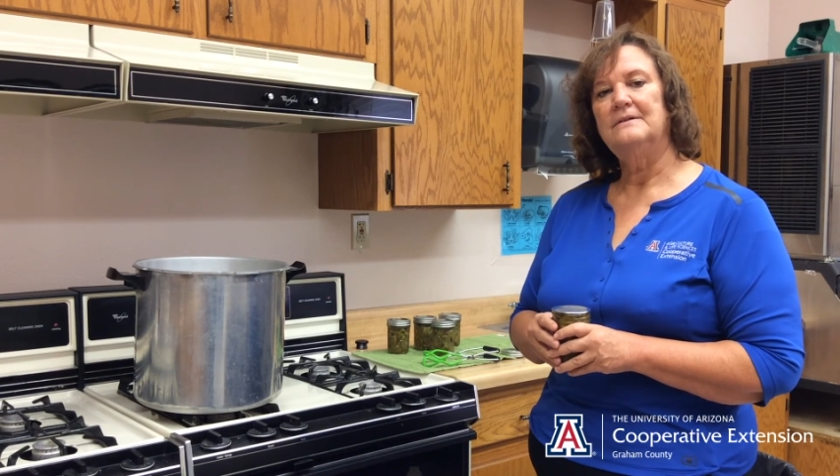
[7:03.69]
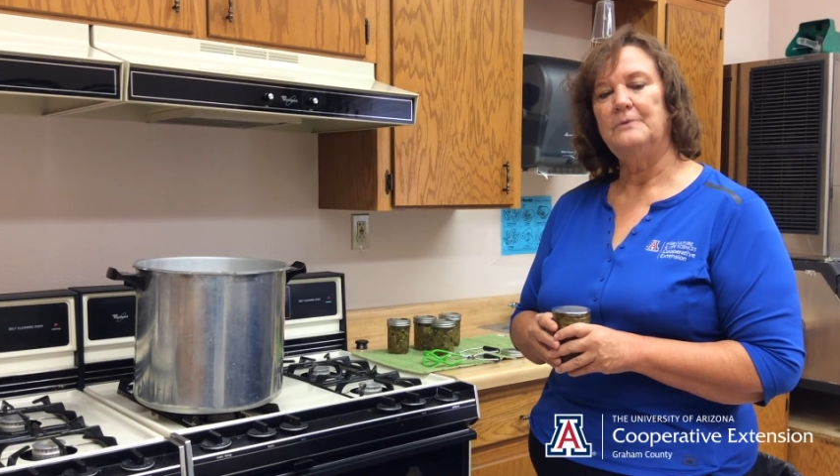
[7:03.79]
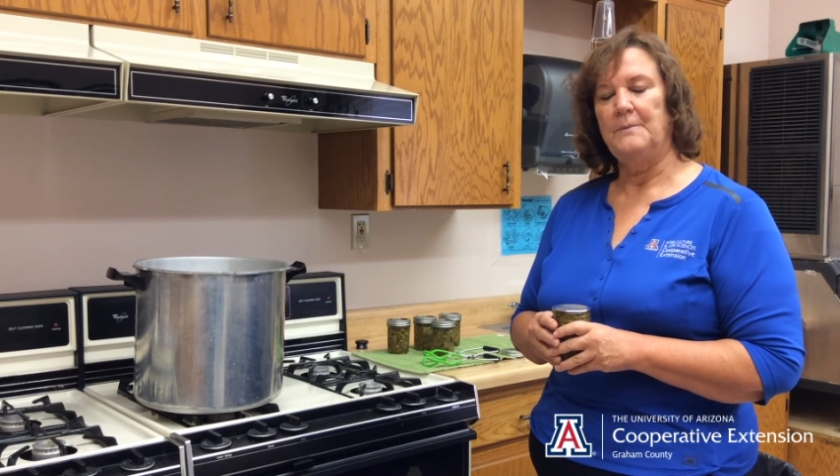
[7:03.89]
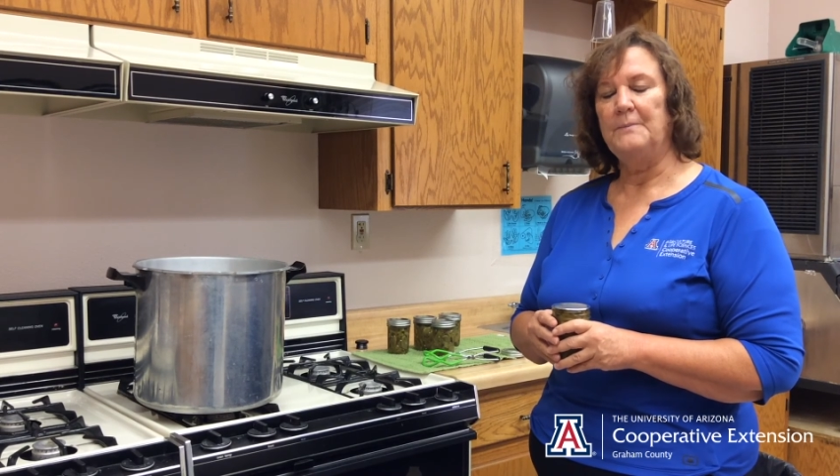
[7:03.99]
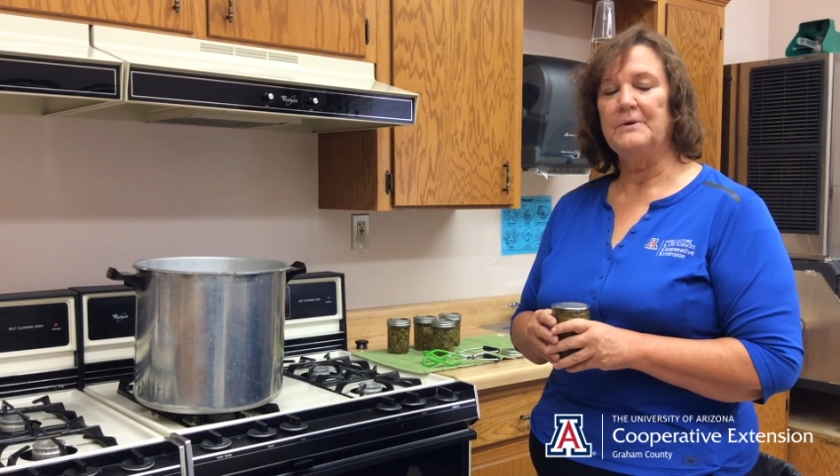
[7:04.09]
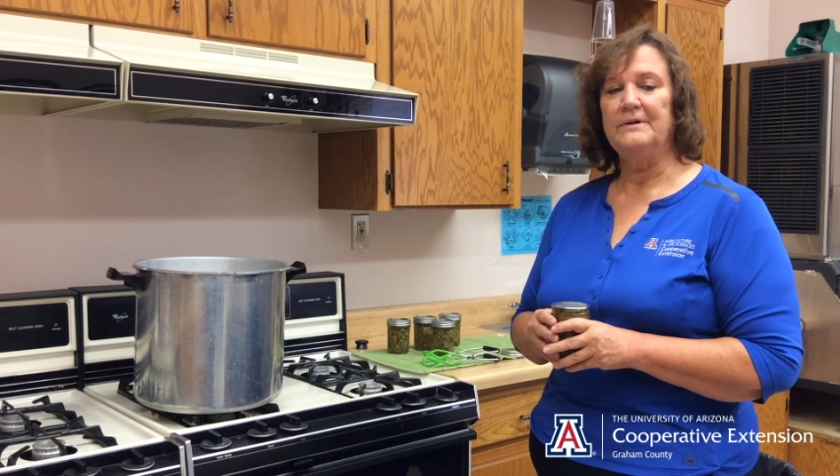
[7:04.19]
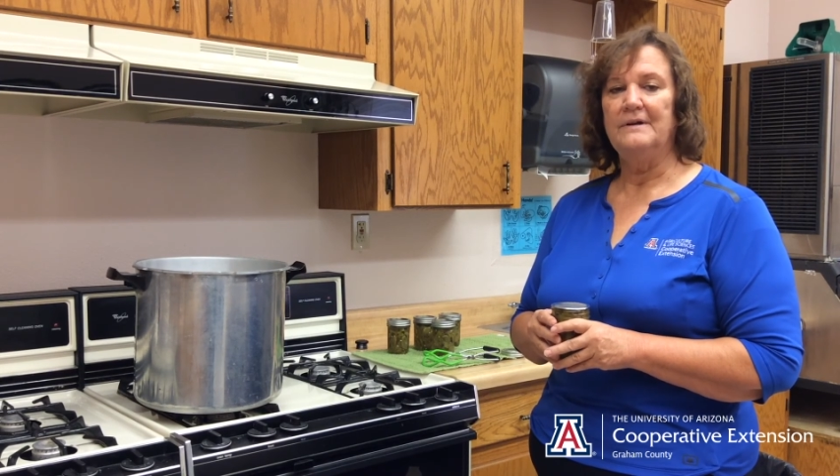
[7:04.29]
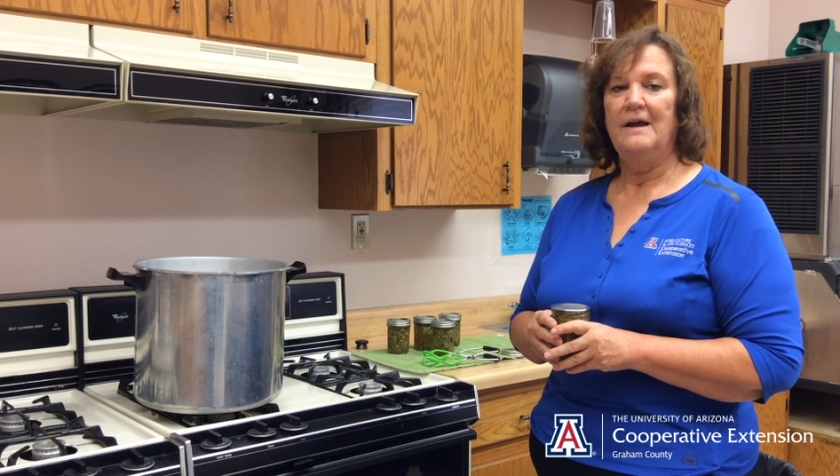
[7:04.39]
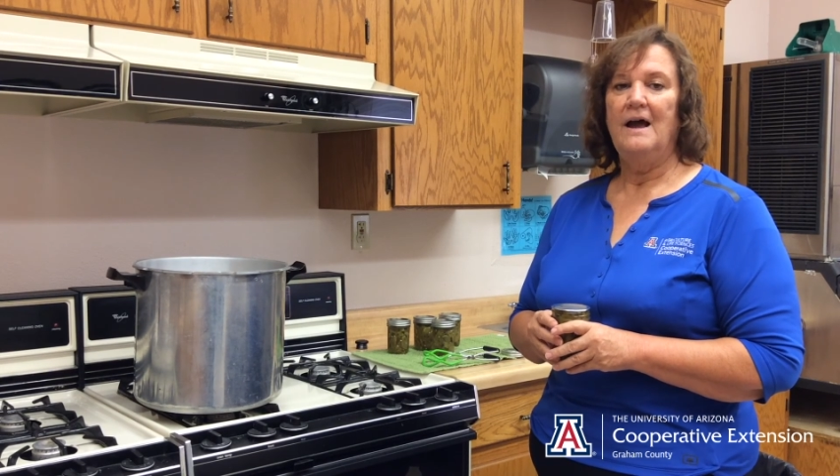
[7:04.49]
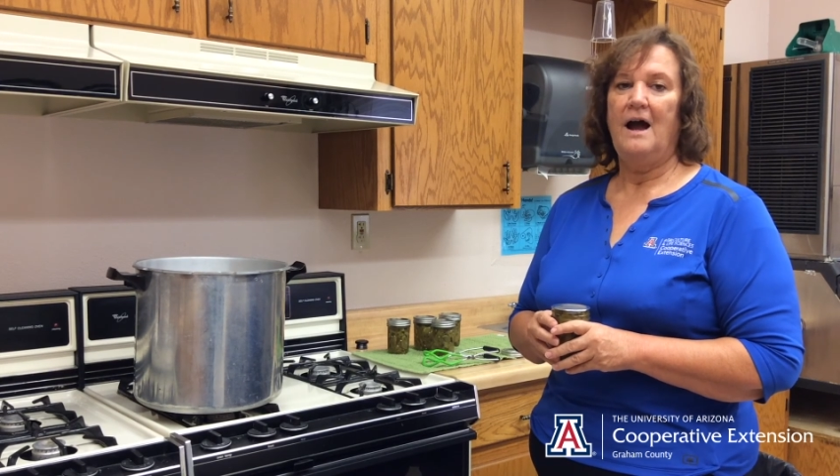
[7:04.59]
Remember,
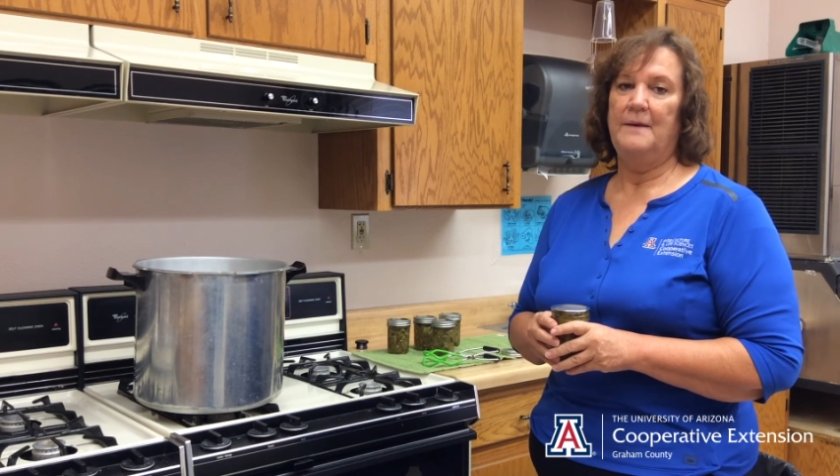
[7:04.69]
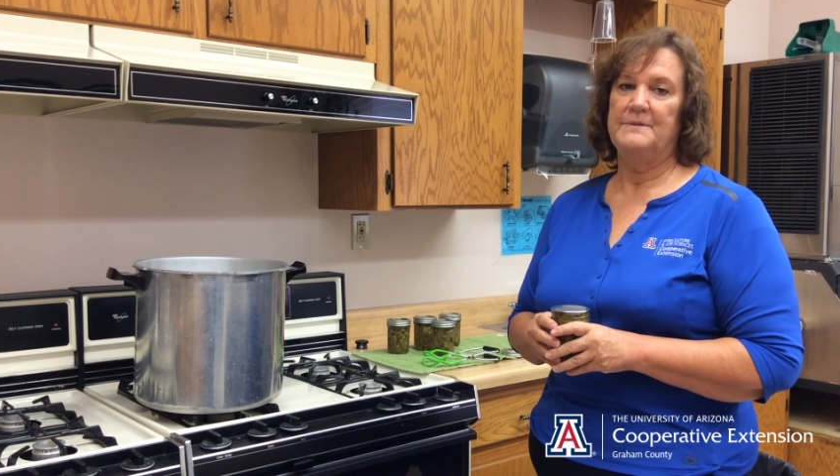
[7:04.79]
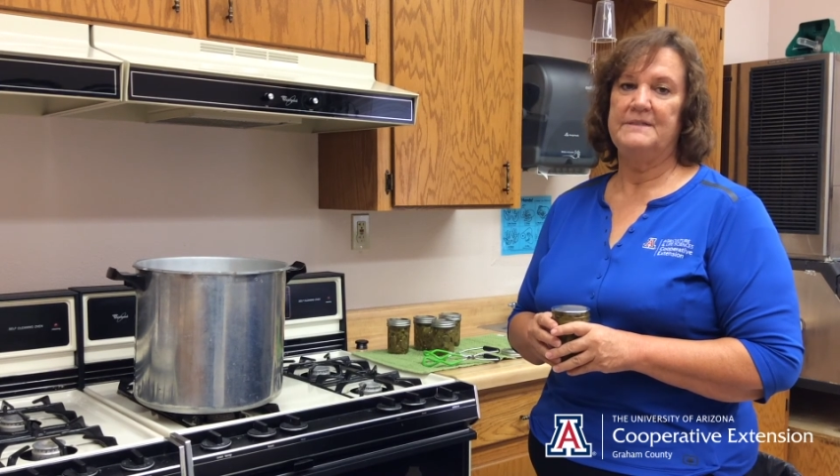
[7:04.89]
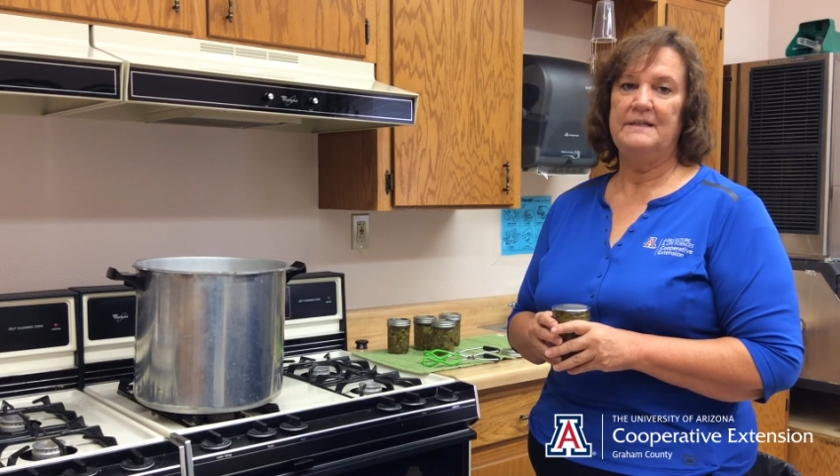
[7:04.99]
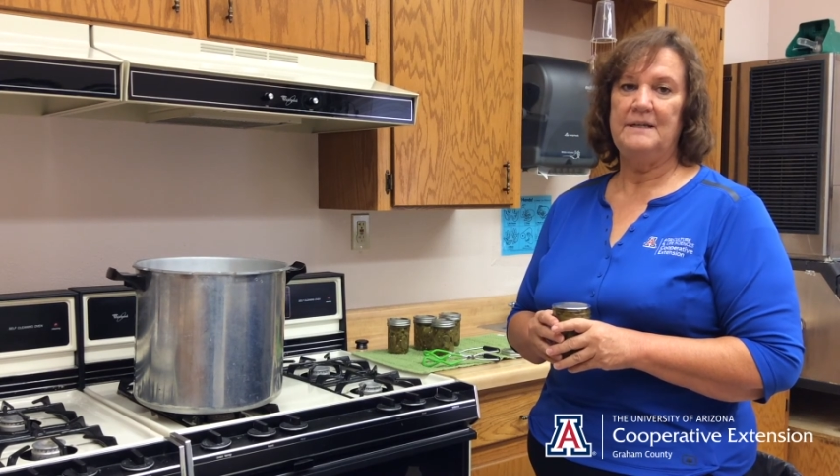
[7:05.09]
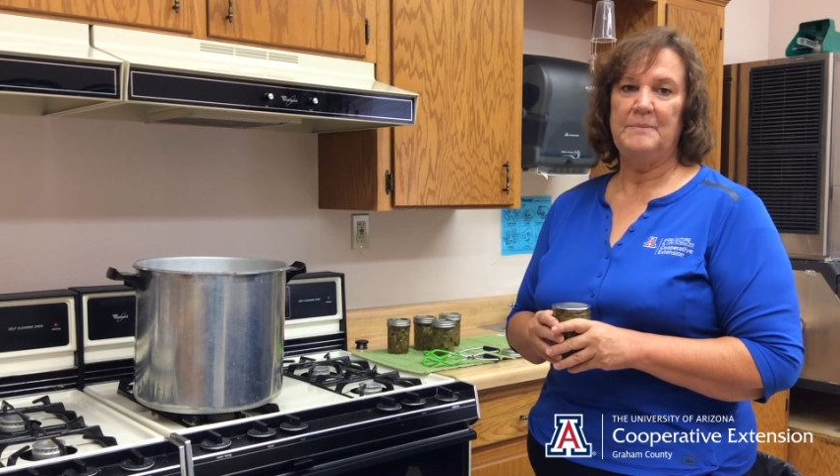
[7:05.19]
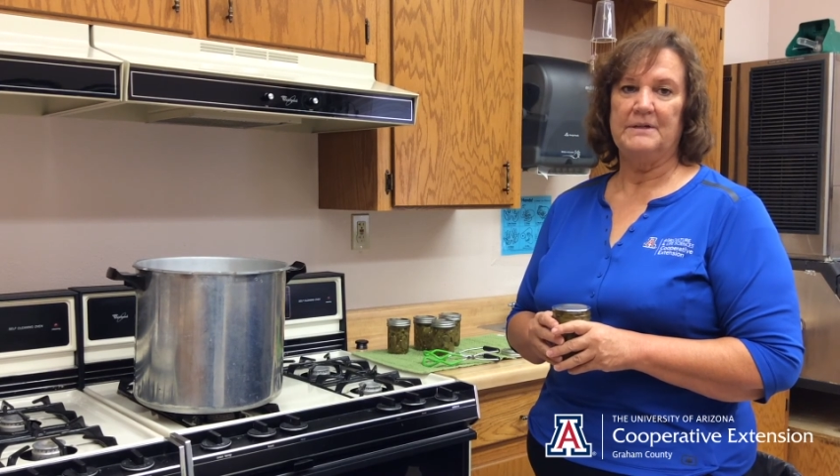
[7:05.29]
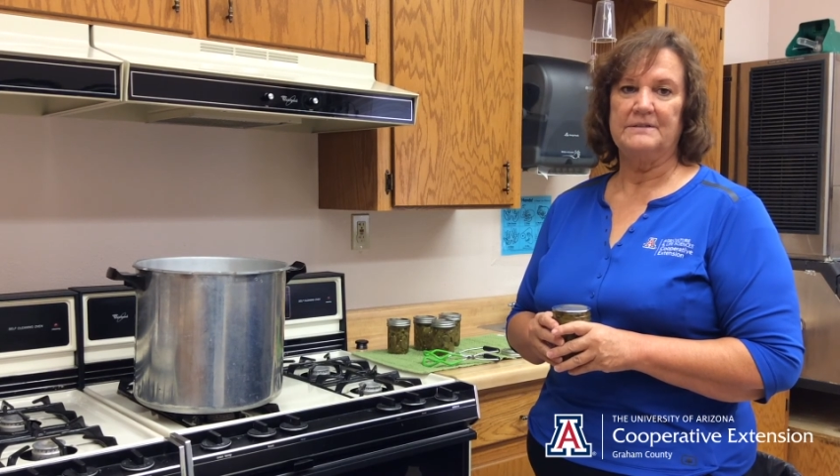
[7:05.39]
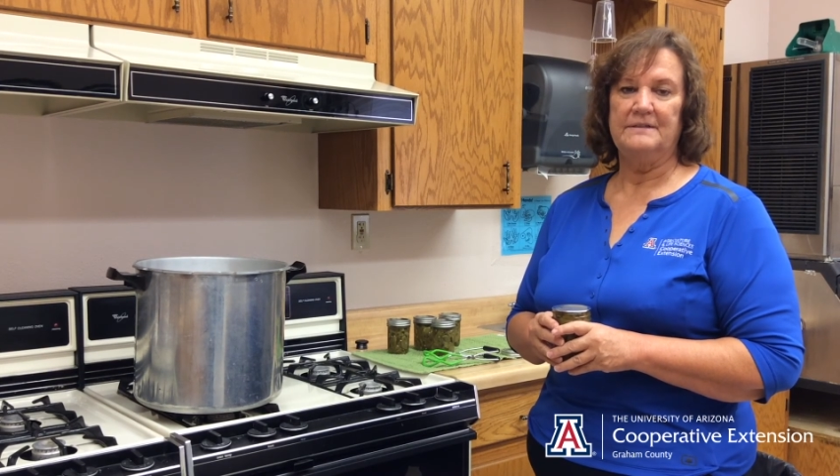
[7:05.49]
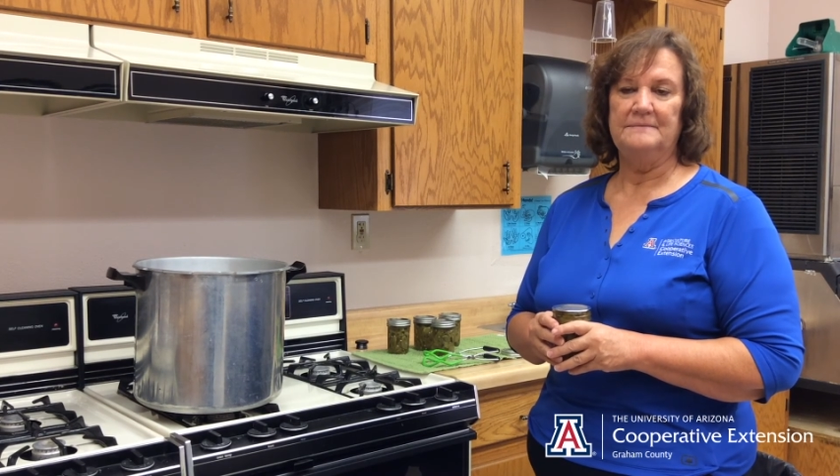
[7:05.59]
I'm Cindy
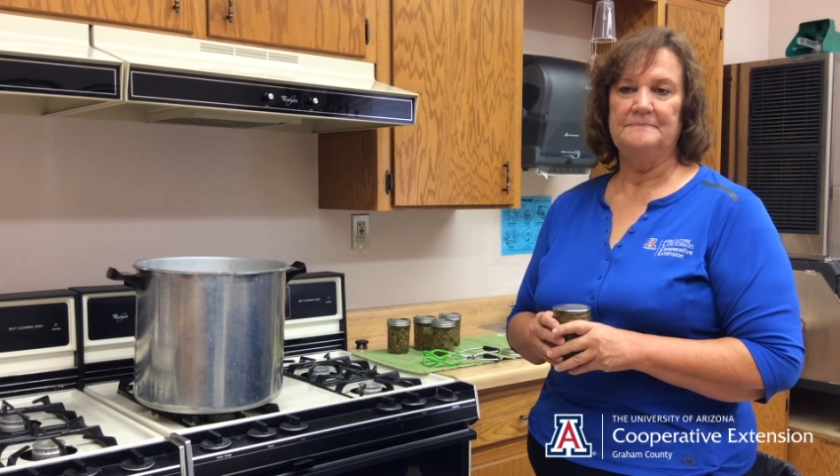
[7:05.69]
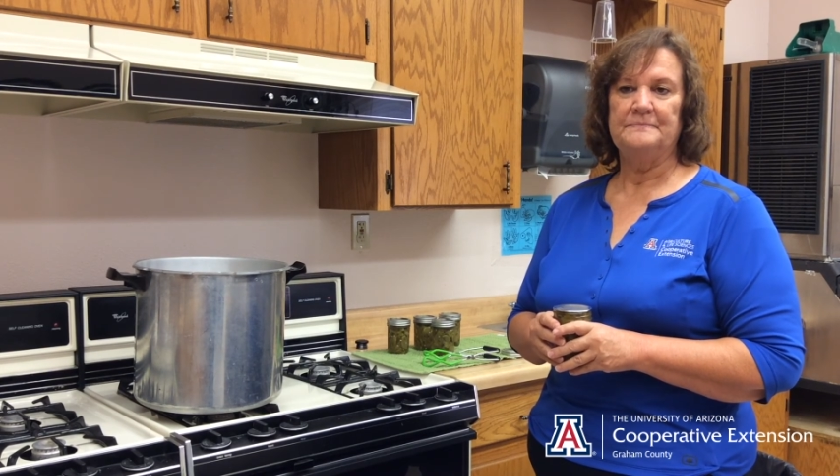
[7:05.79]
Pearson.